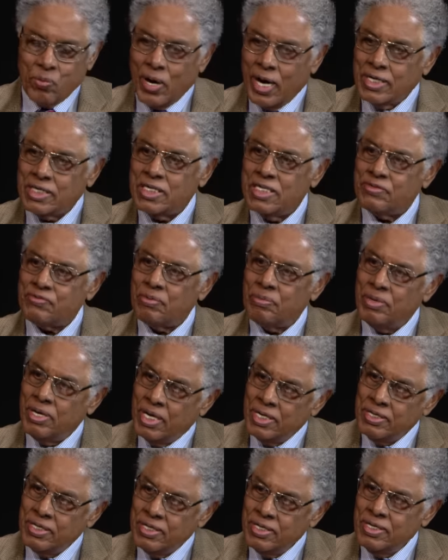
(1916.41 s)
watches from
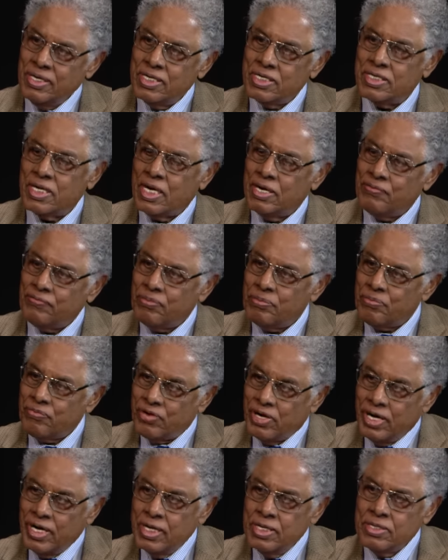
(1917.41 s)
London instead of from
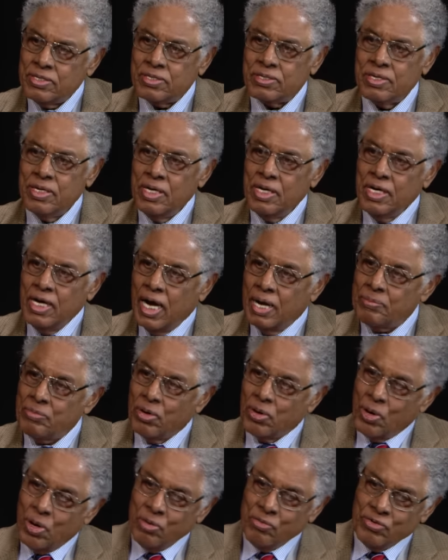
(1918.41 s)
France.
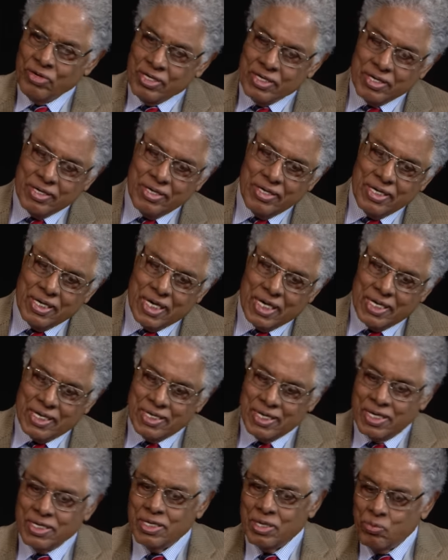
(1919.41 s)
And moreover, the
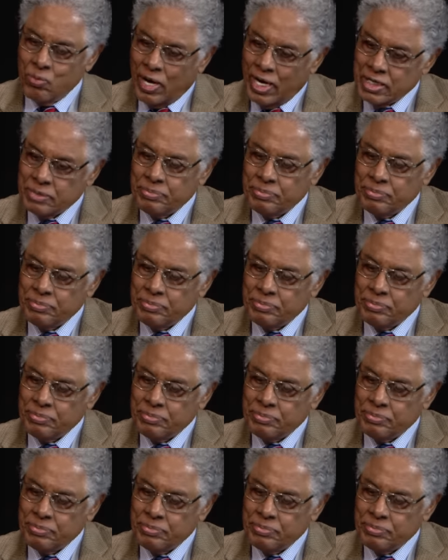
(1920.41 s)
uh, London